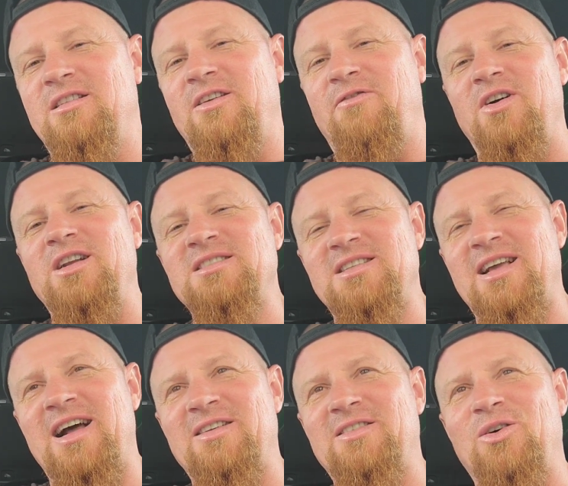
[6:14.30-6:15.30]
the funniest
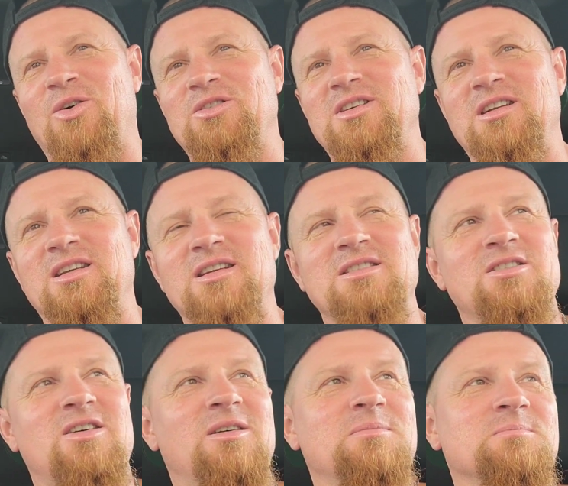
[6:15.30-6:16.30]
thing out of the whole deal is
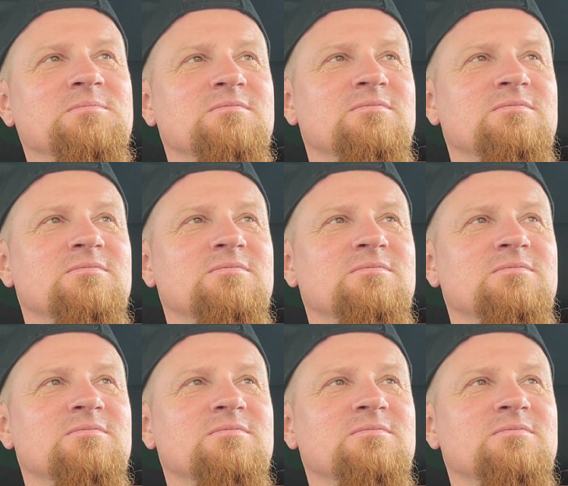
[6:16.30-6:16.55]
um